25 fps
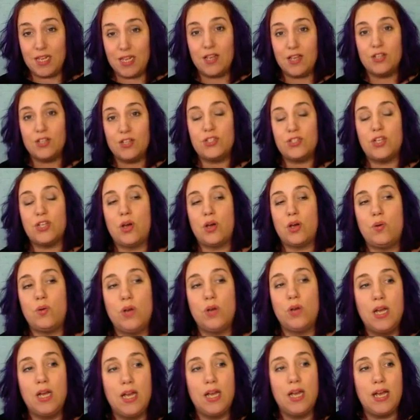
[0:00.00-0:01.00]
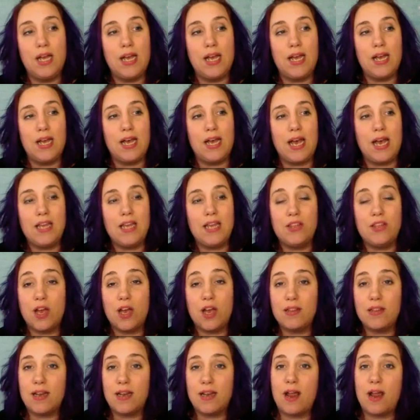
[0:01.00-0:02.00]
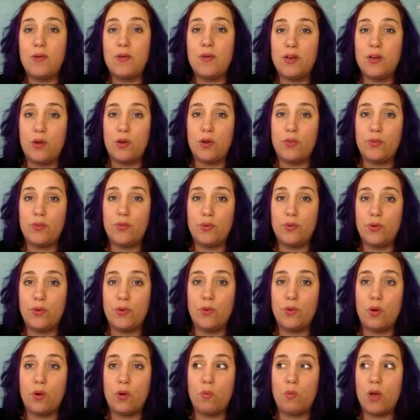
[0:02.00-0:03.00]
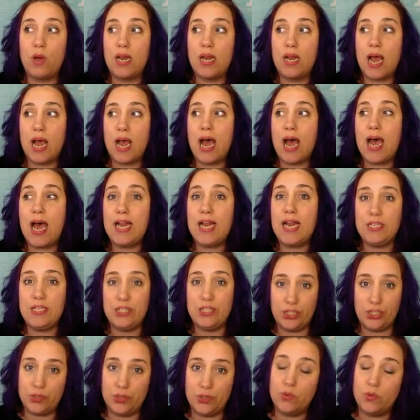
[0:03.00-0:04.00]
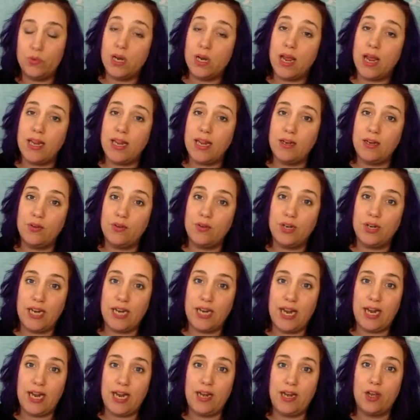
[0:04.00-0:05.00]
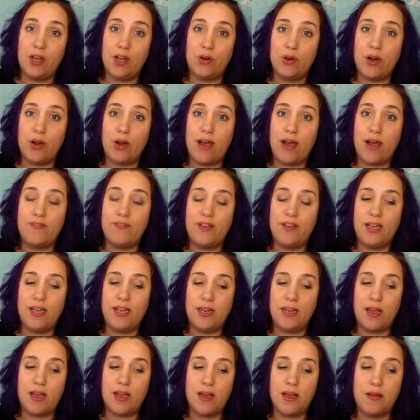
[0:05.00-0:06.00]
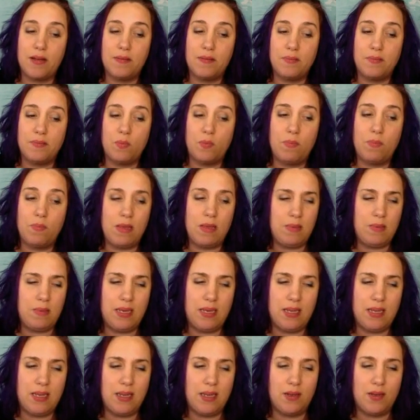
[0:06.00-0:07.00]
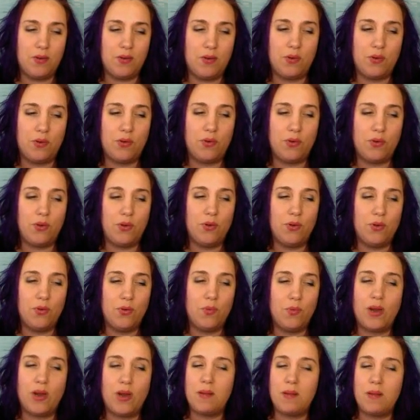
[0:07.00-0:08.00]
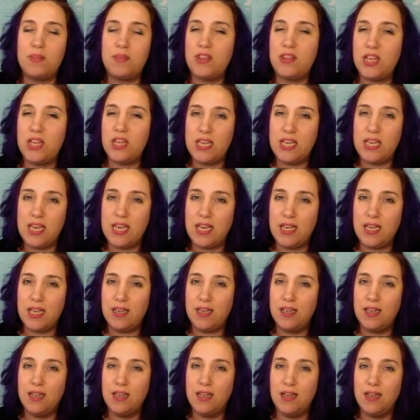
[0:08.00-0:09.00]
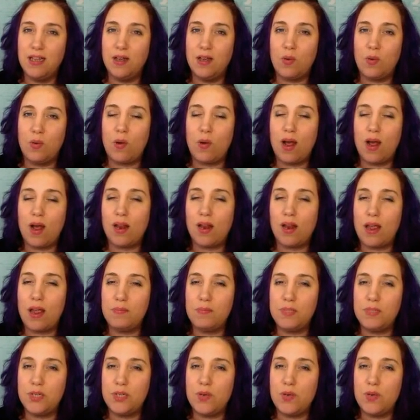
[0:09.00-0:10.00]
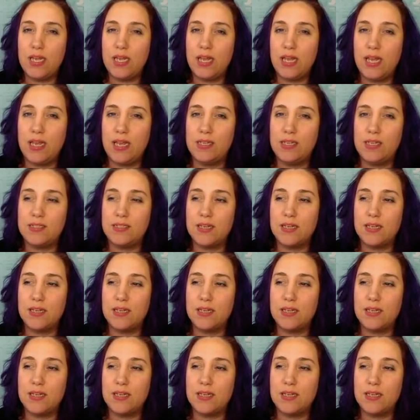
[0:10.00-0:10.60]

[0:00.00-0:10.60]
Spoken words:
So I thought that I would go through what I do when I create a graphic, maybe what I'm thinking while I'm doing it,